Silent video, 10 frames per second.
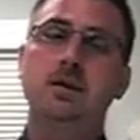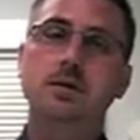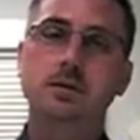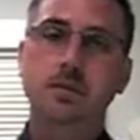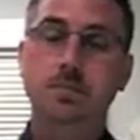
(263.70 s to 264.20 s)

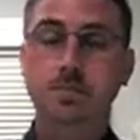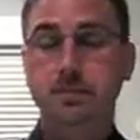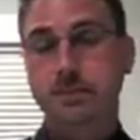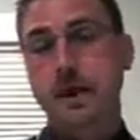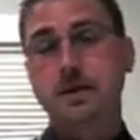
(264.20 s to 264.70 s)

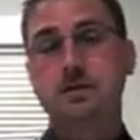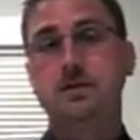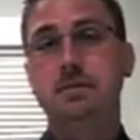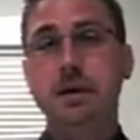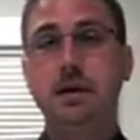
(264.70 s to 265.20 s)

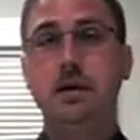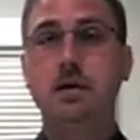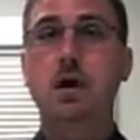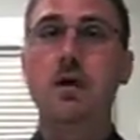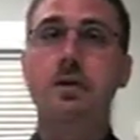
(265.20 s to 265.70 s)
flea
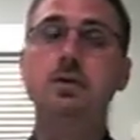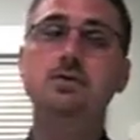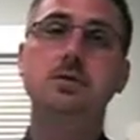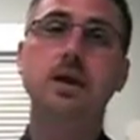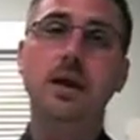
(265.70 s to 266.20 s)
killer on
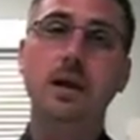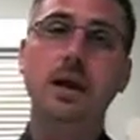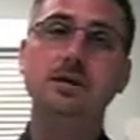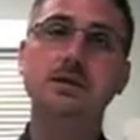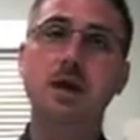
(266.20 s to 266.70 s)
those.
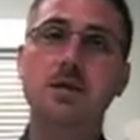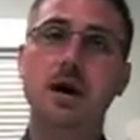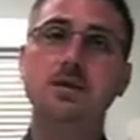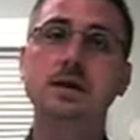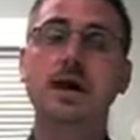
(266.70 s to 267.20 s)
Like I said,
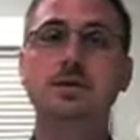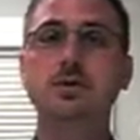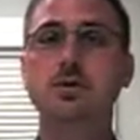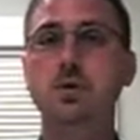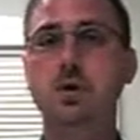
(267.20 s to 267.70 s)
contact
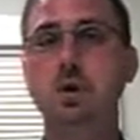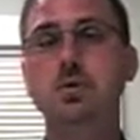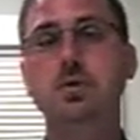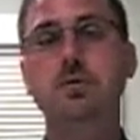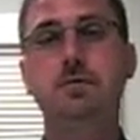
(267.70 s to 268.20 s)
your
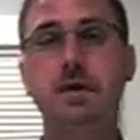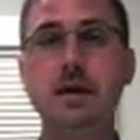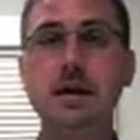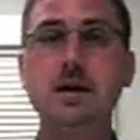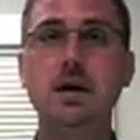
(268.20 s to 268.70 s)
local
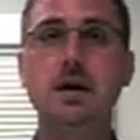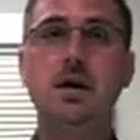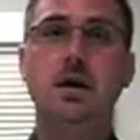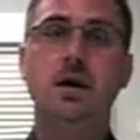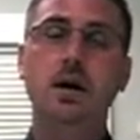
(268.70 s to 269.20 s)
flea
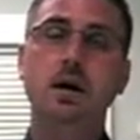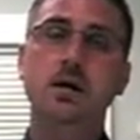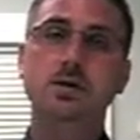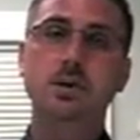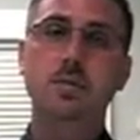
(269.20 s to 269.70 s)

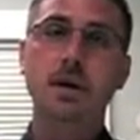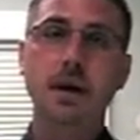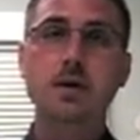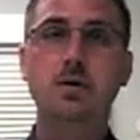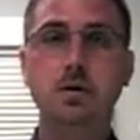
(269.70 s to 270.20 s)

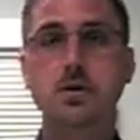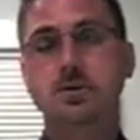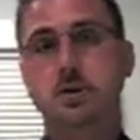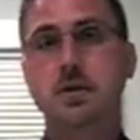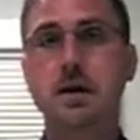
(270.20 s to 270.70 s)
exterminator or your
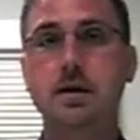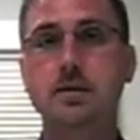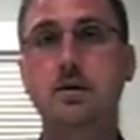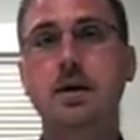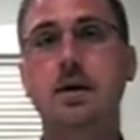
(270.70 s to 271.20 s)

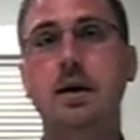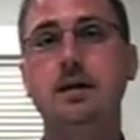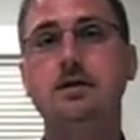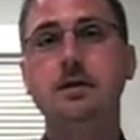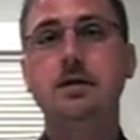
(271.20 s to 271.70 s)
exterminator
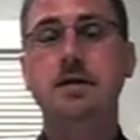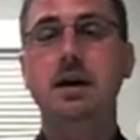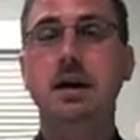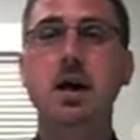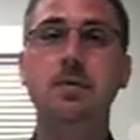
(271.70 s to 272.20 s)
and see if
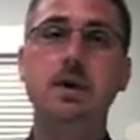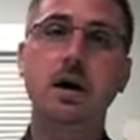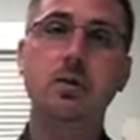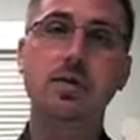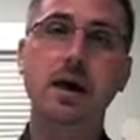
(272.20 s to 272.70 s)
they can help you
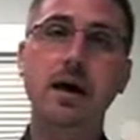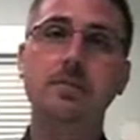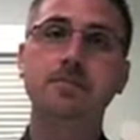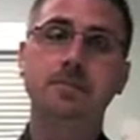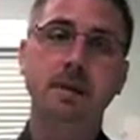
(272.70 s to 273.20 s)
out with
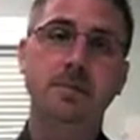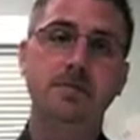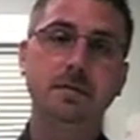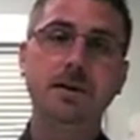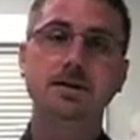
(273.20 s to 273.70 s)
that.
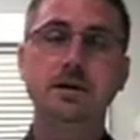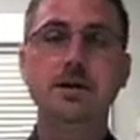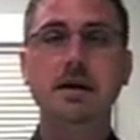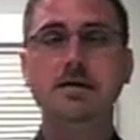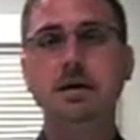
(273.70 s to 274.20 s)
But fleas
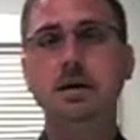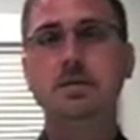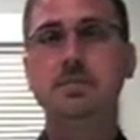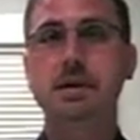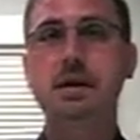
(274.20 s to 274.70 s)
can
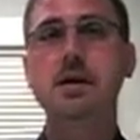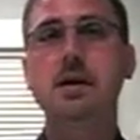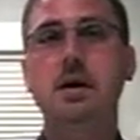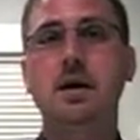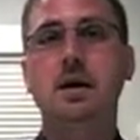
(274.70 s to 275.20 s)
definitely be